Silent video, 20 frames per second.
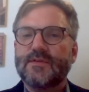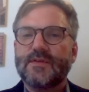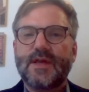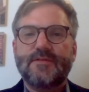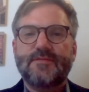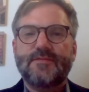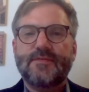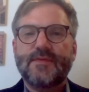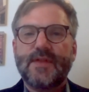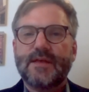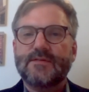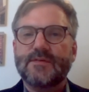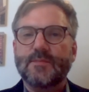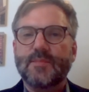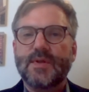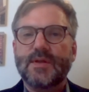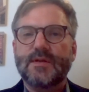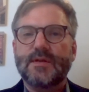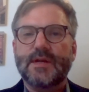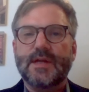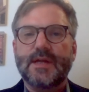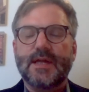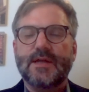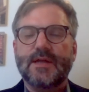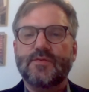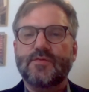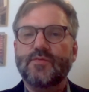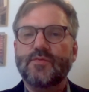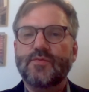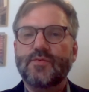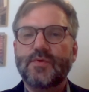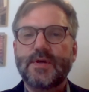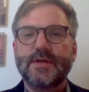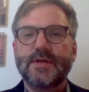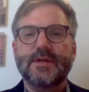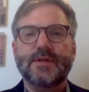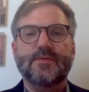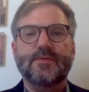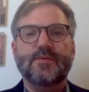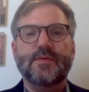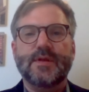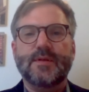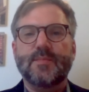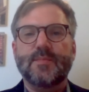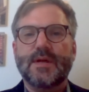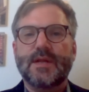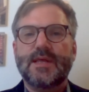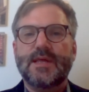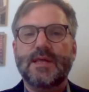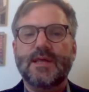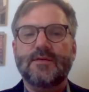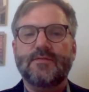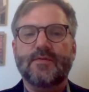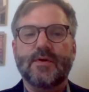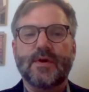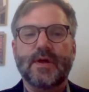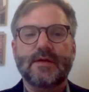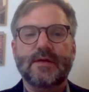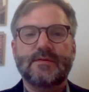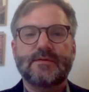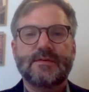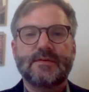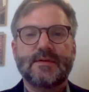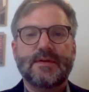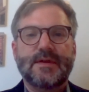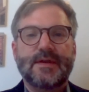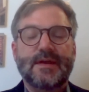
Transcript: So that flexibility has really, really been key for us.